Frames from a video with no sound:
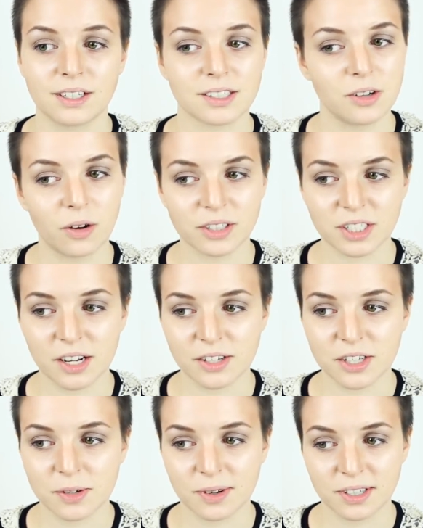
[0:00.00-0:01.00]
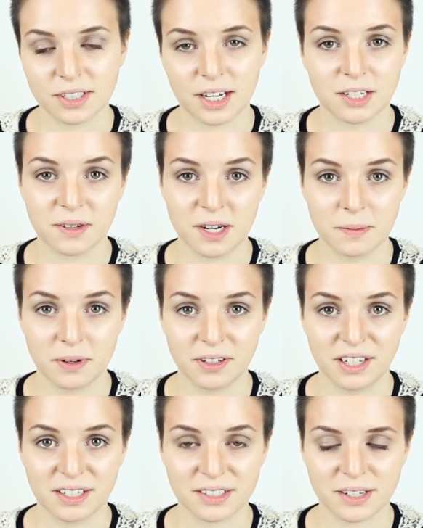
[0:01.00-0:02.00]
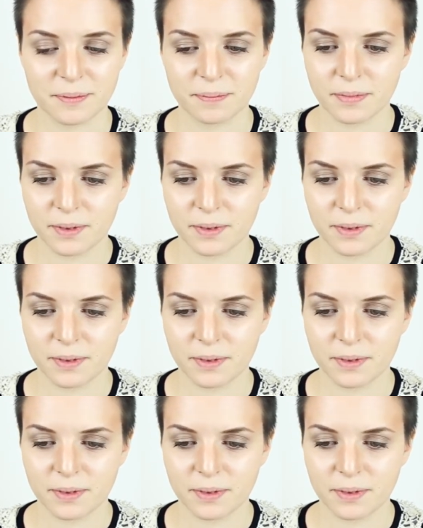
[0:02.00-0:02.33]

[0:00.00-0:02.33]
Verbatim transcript: It's not a sentence you want to say to anybody, is it?